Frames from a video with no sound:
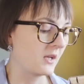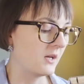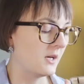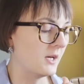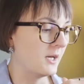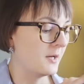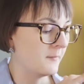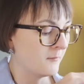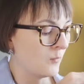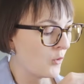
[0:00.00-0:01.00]

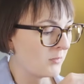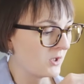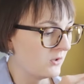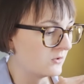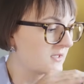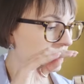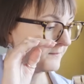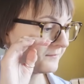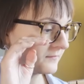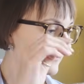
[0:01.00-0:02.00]
more blues.
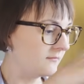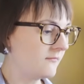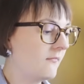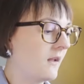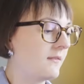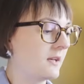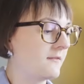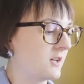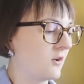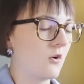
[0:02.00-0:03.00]
And then
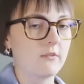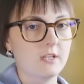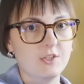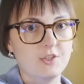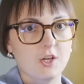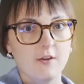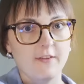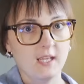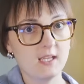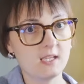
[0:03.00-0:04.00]
I've done orange
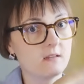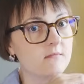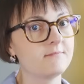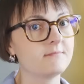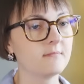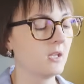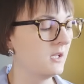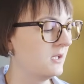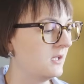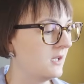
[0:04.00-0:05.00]
over here.
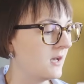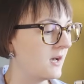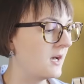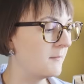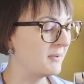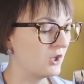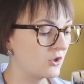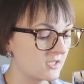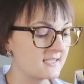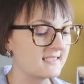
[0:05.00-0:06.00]
But you
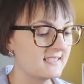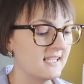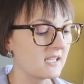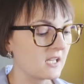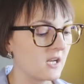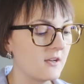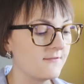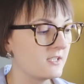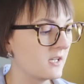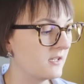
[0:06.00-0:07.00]
can see, like
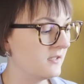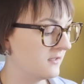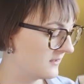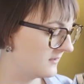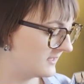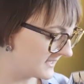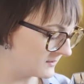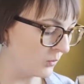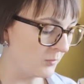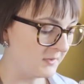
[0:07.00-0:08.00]
I've done, there
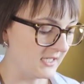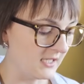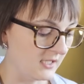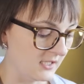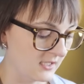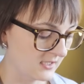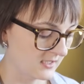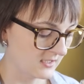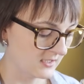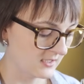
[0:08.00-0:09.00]
will be
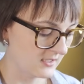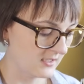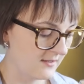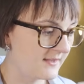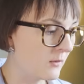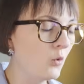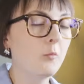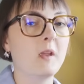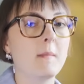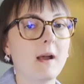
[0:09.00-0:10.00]

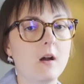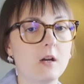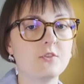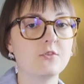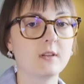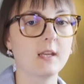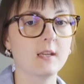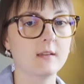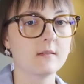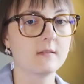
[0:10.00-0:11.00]
about 100 here,